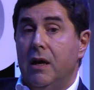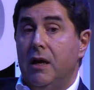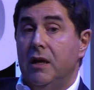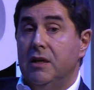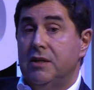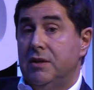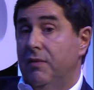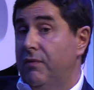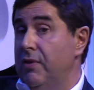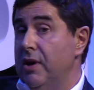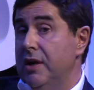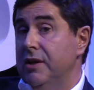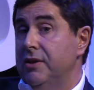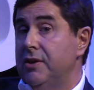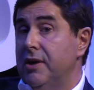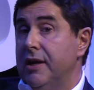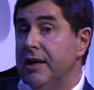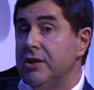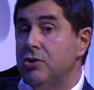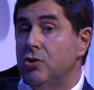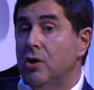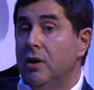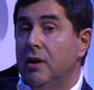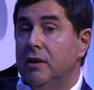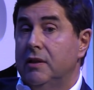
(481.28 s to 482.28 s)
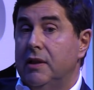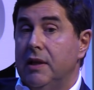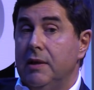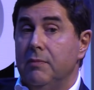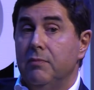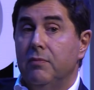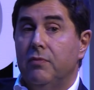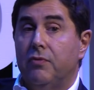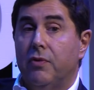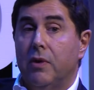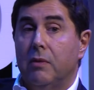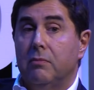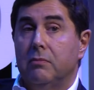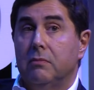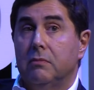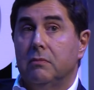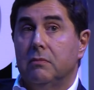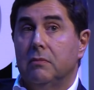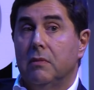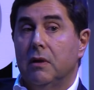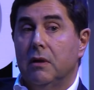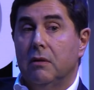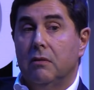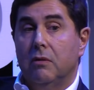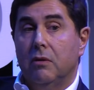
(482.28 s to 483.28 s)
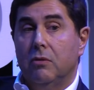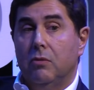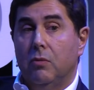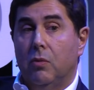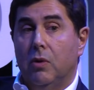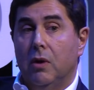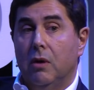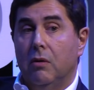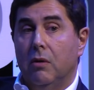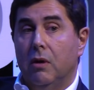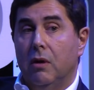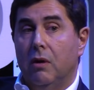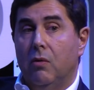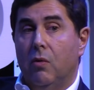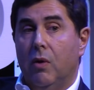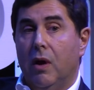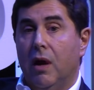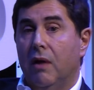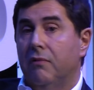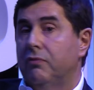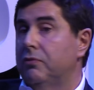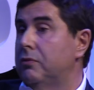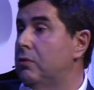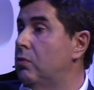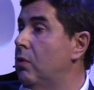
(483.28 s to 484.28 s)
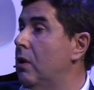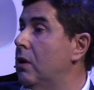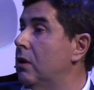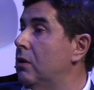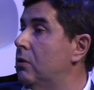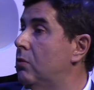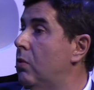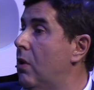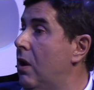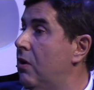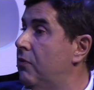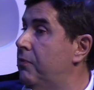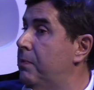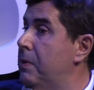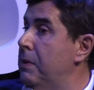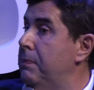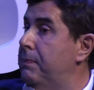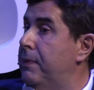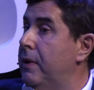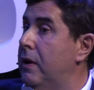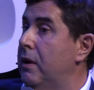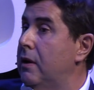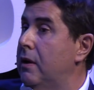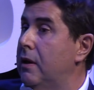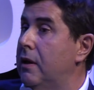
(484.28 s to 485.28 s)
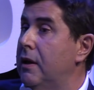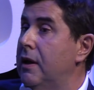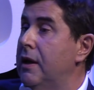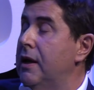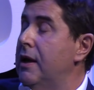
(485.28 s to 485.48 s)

It's a very international team. We have 12 people,